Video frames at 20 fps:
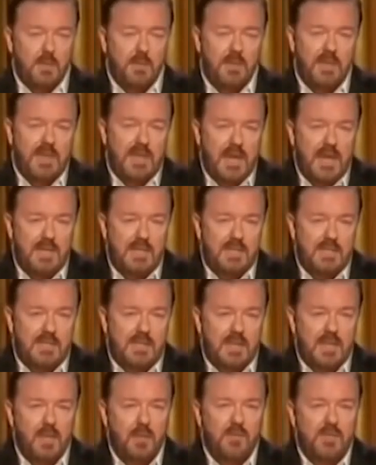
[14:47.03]
So in the
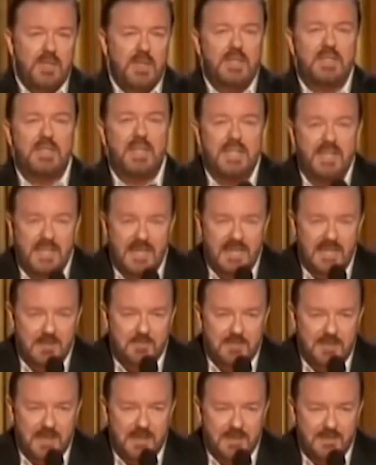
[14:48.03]
end, he obviously didn't kill
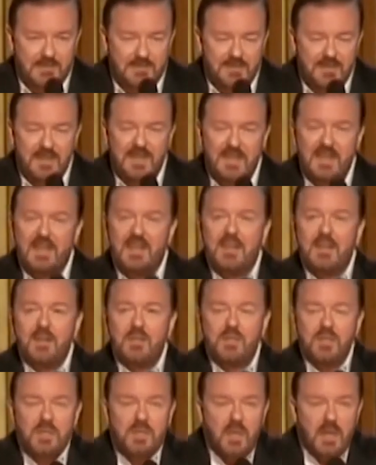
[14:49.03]
himself.
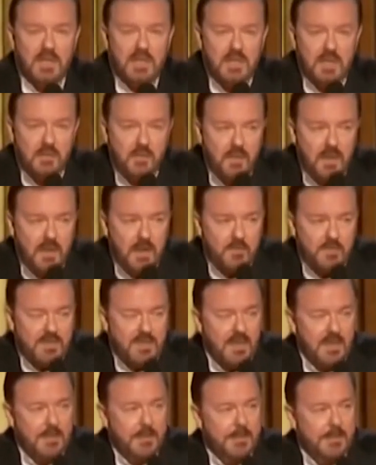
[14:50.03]
Just like Jeffrey
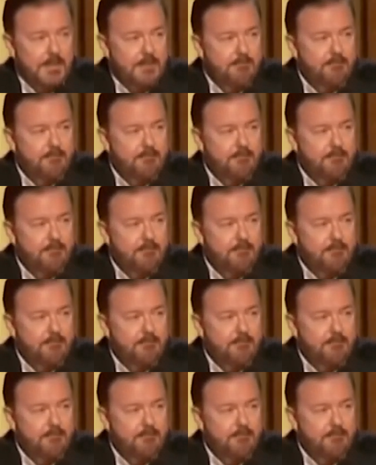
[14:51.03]
Epstein.